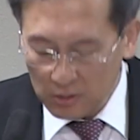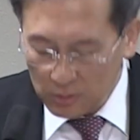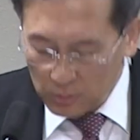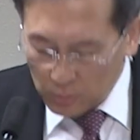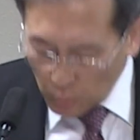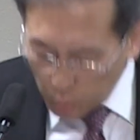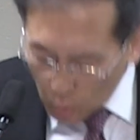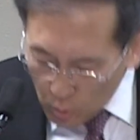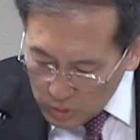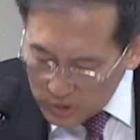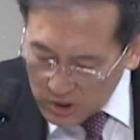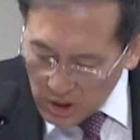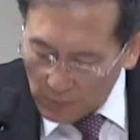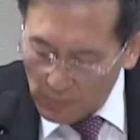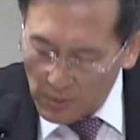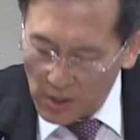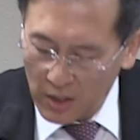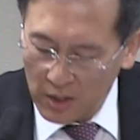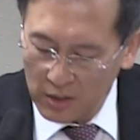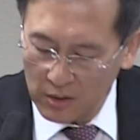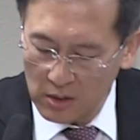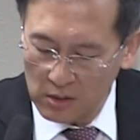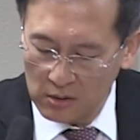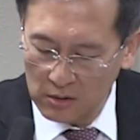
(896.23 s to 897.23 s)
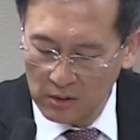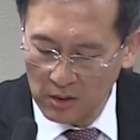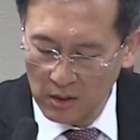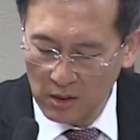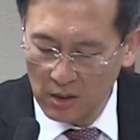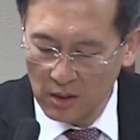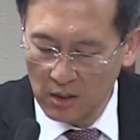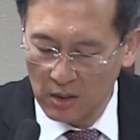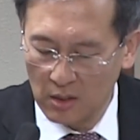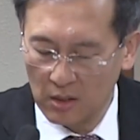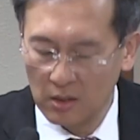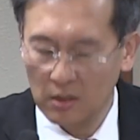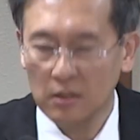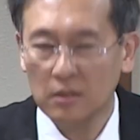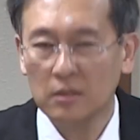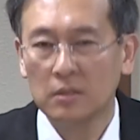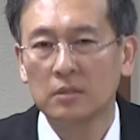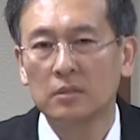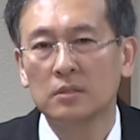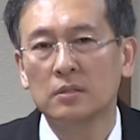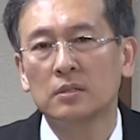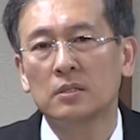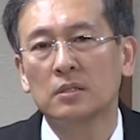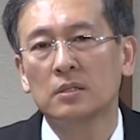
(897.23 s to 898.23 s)
returns back to us as
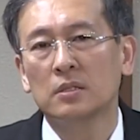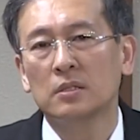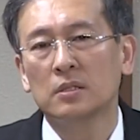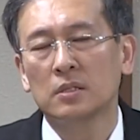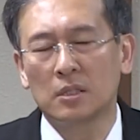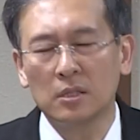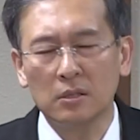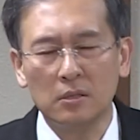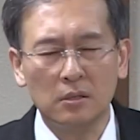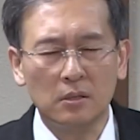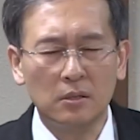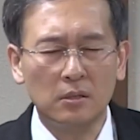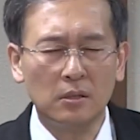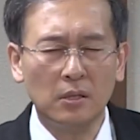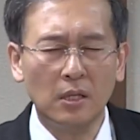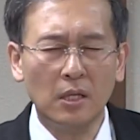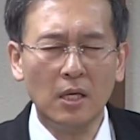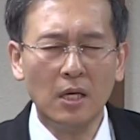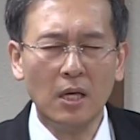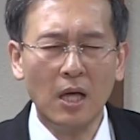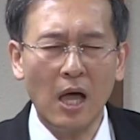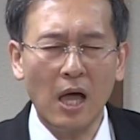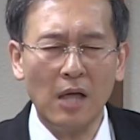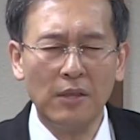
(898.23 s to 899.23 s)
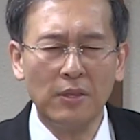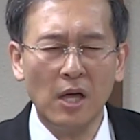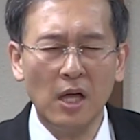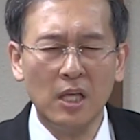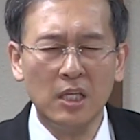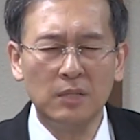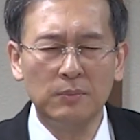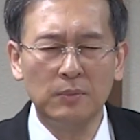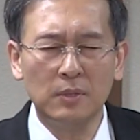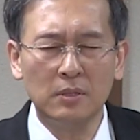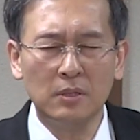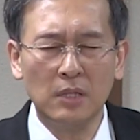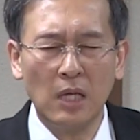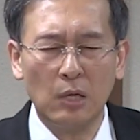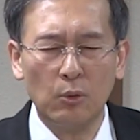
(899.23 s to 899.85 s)
his blessings,